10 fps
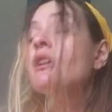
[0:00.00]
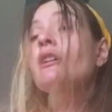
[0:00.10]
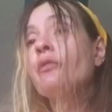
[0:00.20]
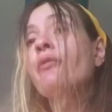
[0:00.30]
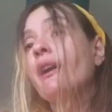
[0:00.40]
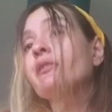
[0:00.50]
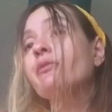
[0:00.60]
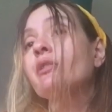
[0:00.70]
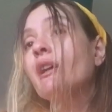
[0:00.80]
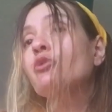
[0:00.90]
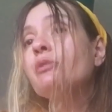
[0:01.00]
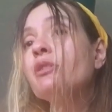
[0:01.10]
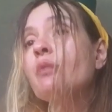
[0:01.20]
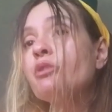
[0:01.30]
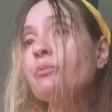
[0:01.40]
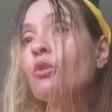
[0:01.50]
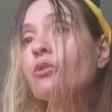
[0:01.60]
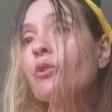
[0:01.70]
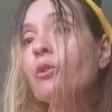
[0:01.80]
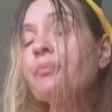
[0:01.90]
in fact, even how to become an
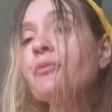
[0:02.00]
immortal.